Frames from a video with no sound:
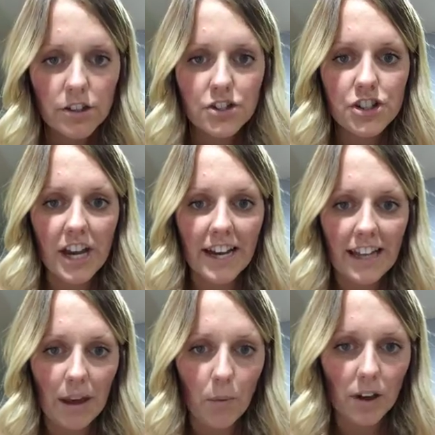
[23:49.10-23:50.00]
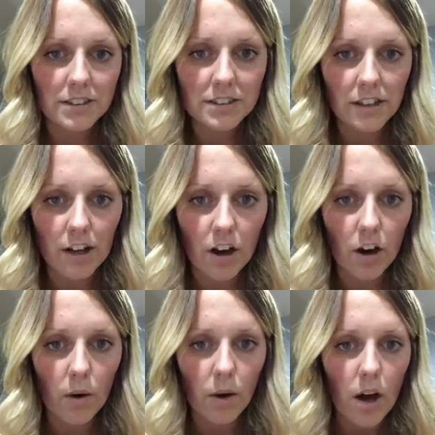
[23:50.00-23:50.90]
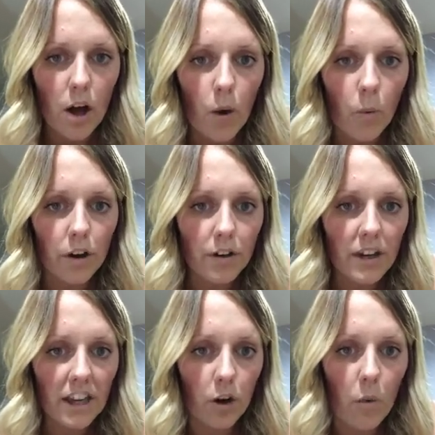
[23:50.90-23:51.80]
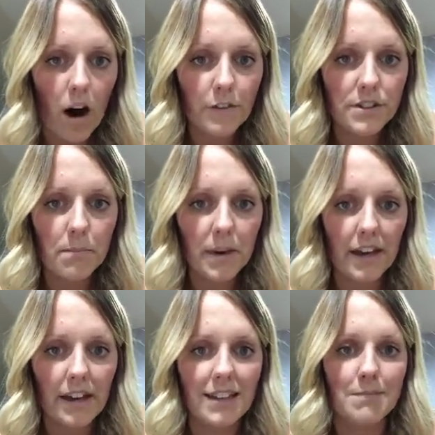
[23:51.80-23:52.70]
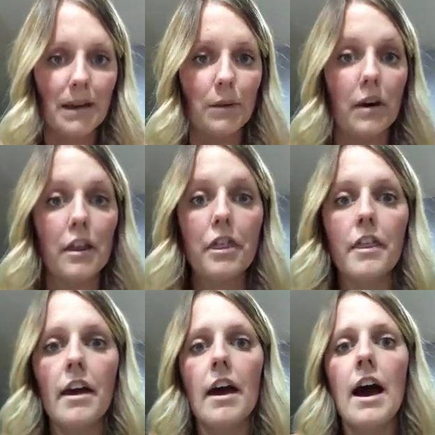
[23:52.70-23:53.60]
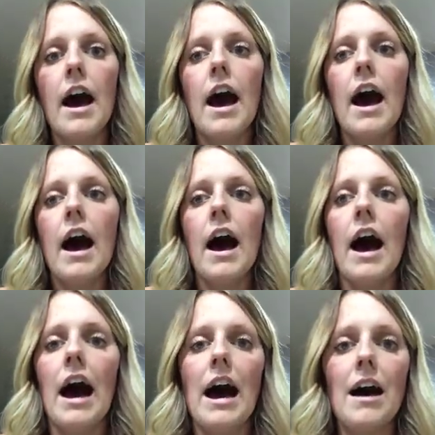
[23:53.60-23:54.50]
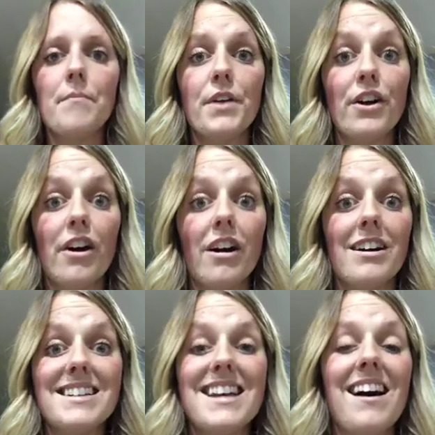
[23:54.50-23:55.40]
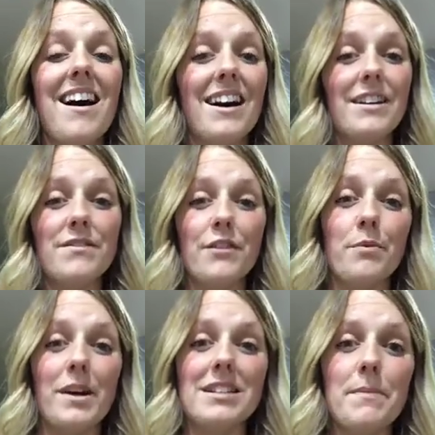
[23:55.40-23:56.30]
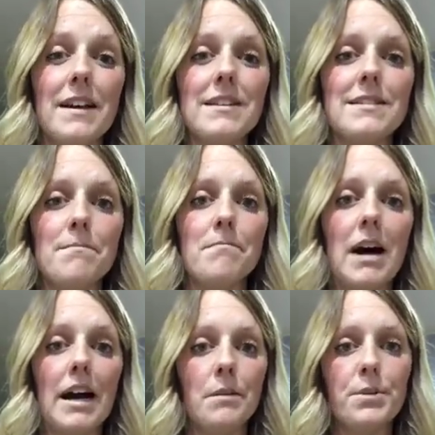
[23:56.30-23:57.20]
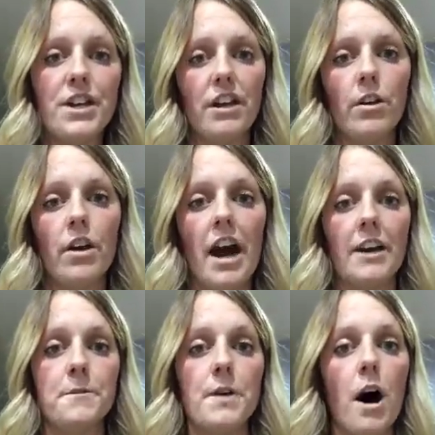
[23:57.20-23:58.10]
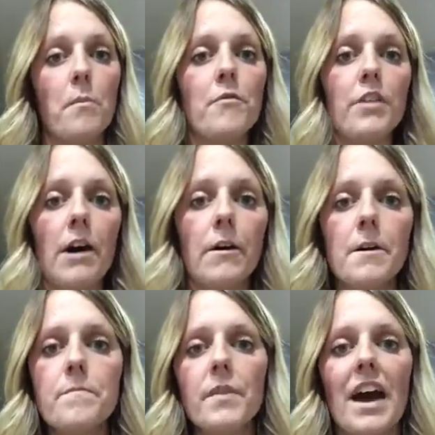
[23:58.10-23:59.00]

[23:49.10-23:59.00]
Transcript: Shani wants to know, what are the keto waffles and pancakes made with? There are a ton of different recipes. Mine in particular, I use almond flour.